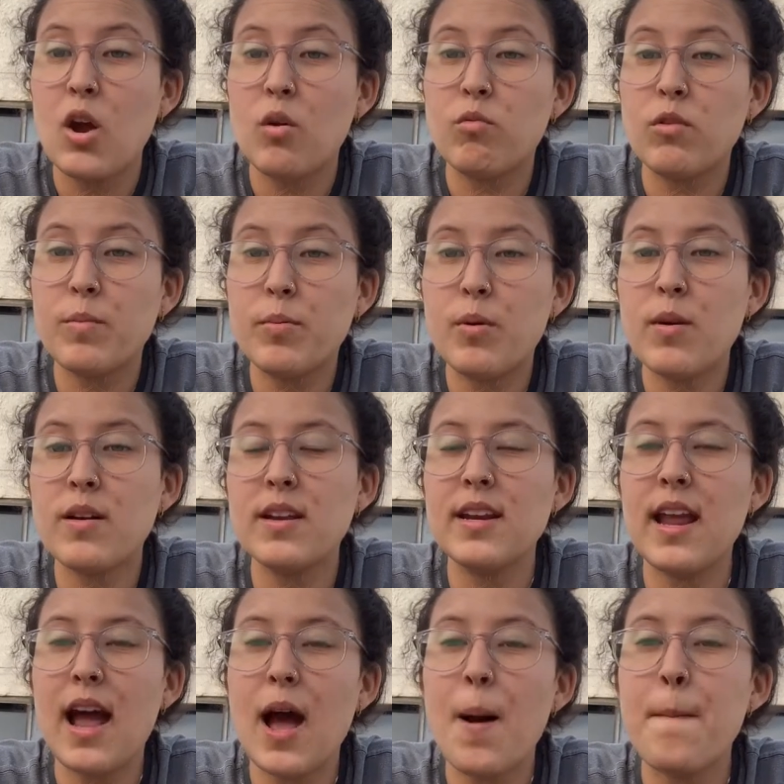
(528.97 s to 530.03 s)

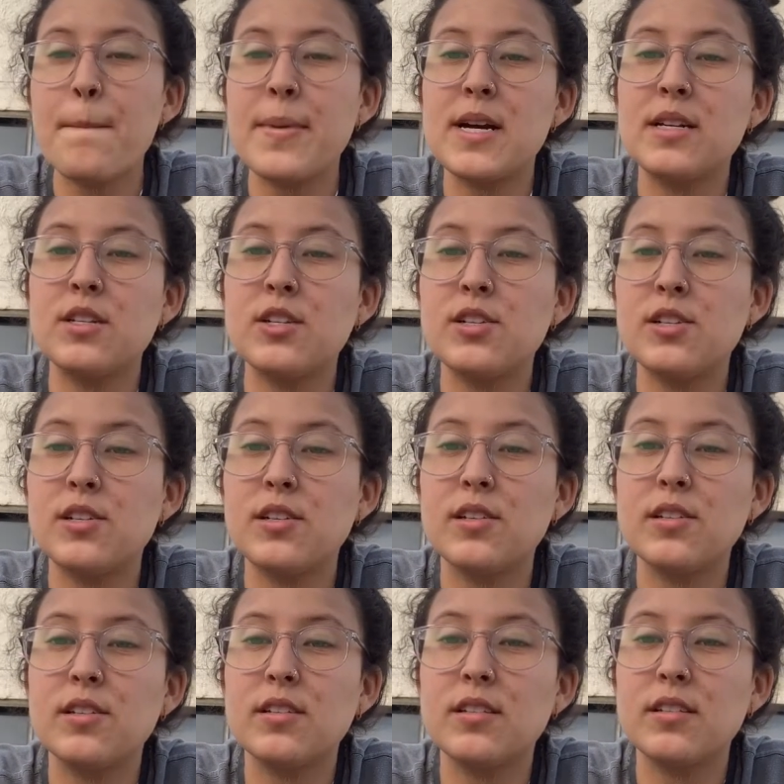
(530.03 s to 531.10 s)
reported how much
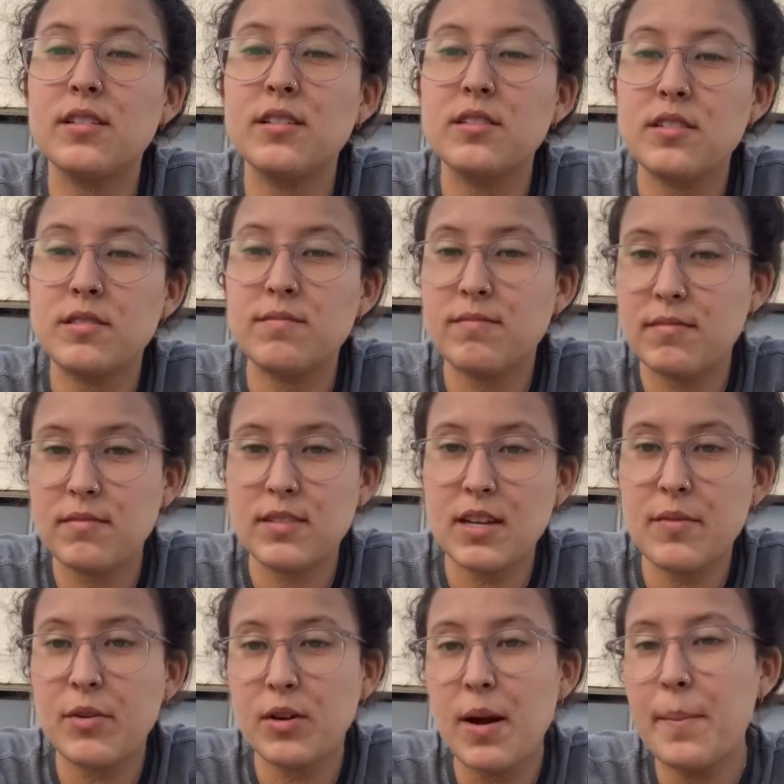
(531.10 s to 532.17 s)

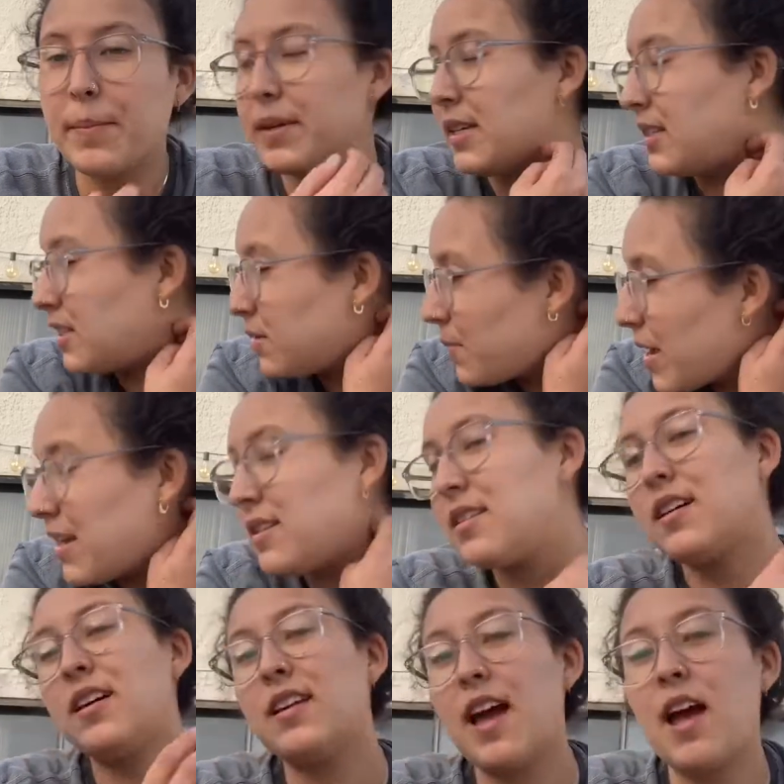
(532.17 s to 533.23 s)
several companies spent
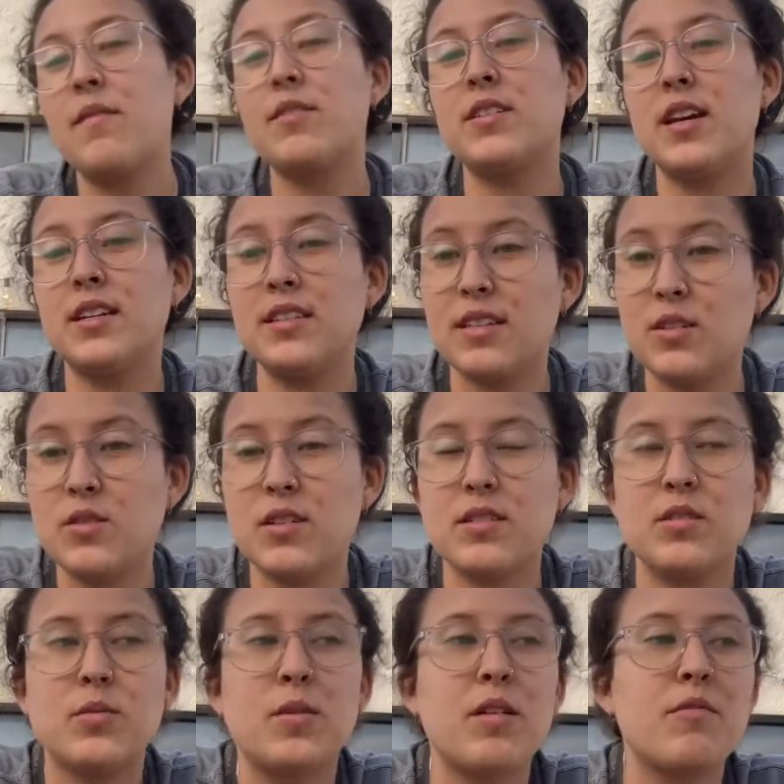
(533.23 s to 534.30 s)
on advertising in
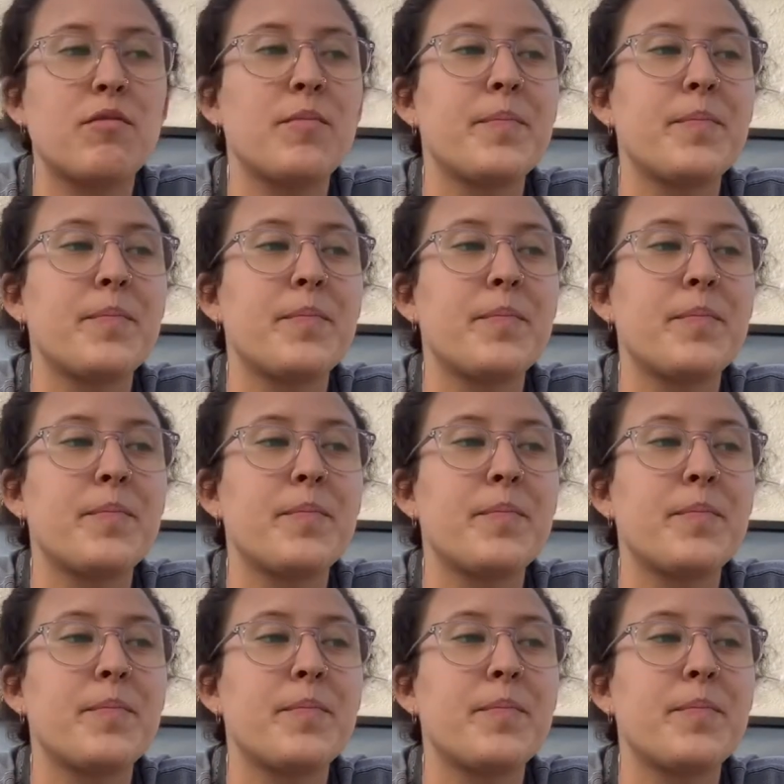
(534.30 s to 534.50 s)
2012.